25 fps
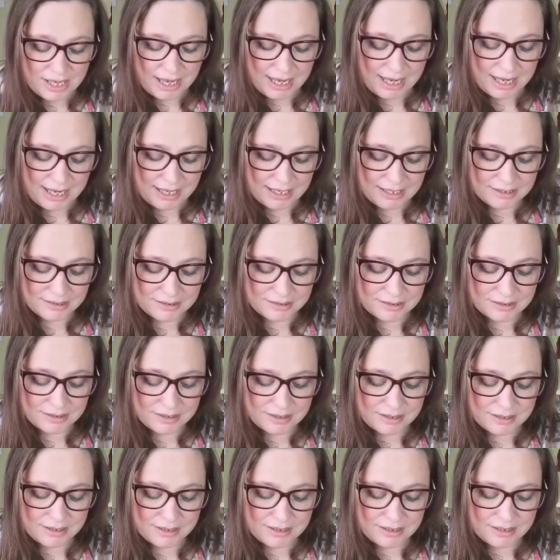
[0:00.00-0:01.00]
And
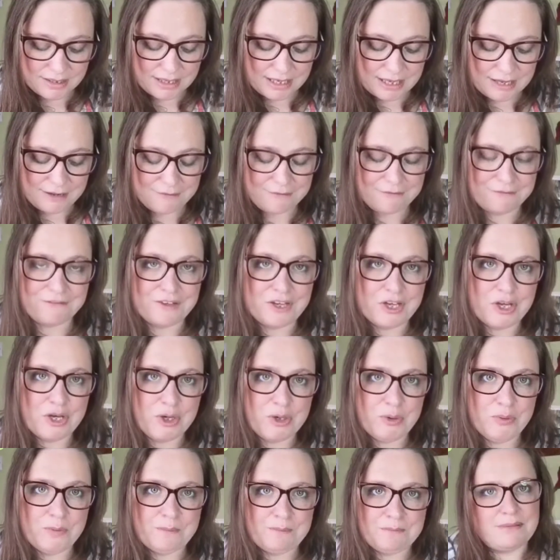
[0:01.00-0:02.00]
if
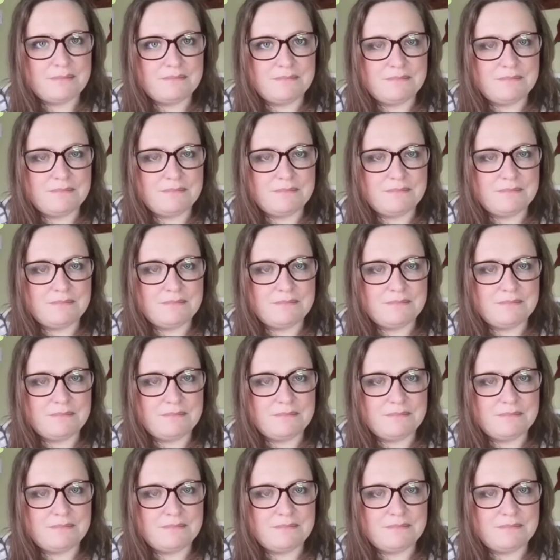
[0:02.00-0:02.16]
you,